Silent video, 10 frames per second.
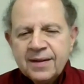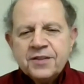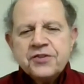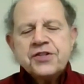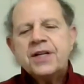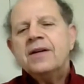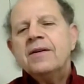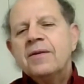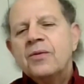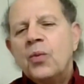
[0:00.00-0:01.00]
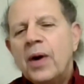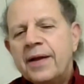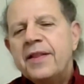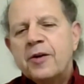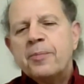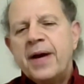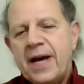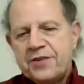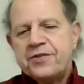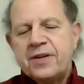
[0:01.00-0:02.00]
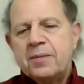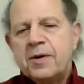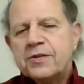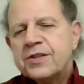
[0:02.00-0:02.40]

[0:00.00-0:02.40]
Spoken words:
share why they're passionate about